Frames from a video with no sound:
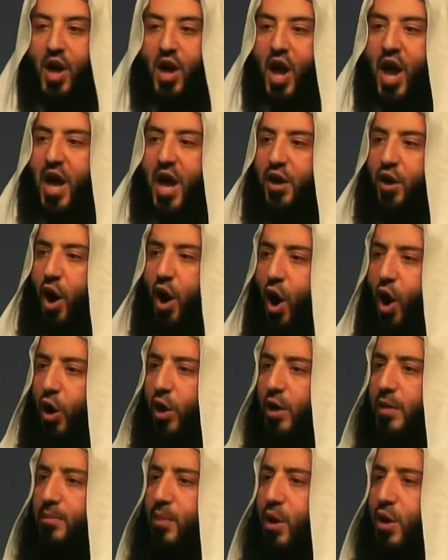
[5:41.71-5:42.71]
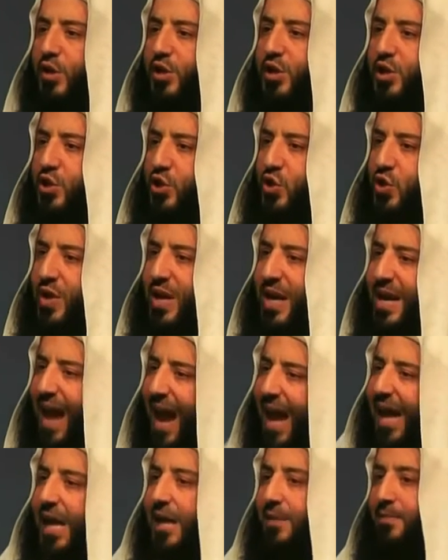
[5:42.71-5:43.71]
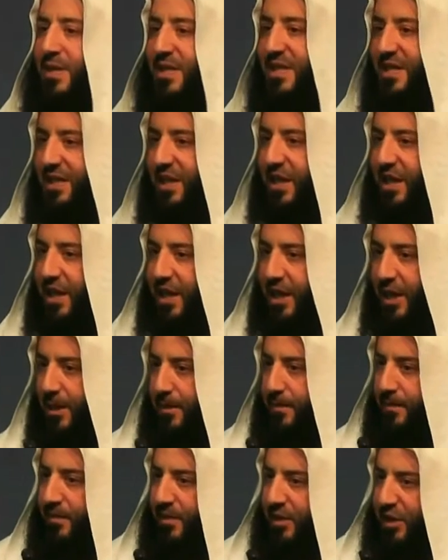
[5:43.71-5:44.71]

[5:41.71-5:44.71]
And almost unanimously,